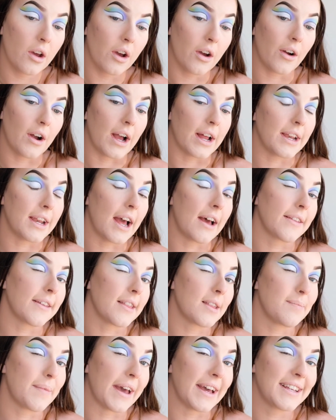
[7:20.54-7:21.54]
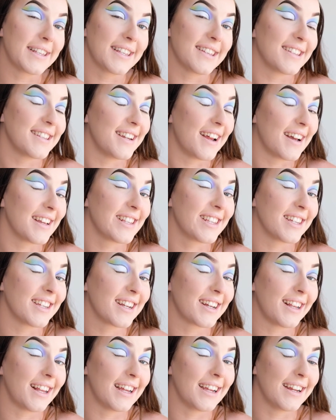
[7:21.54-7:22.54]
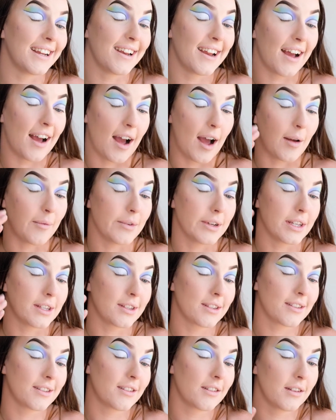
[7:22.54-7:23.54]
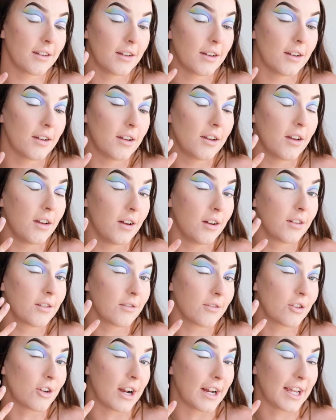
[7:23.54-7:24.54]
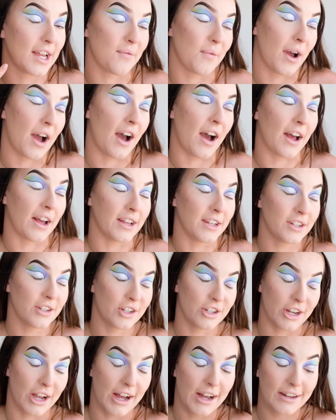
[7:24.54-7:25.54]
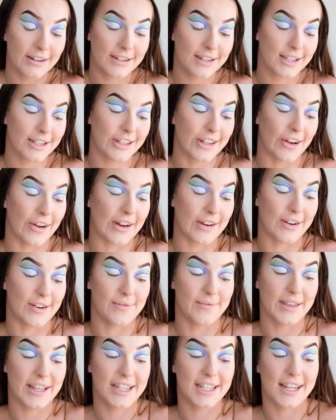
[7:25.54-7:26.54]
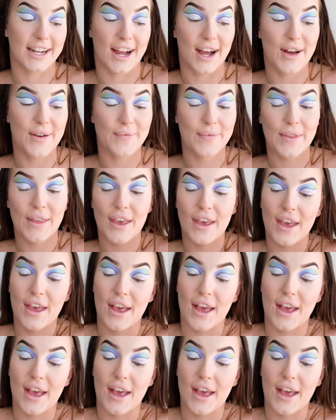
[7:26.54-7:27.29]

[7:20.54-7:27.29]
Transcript: Alright, now that the base is nice and clean, I'm just trying to keep my eyes shut so I don't mess it up.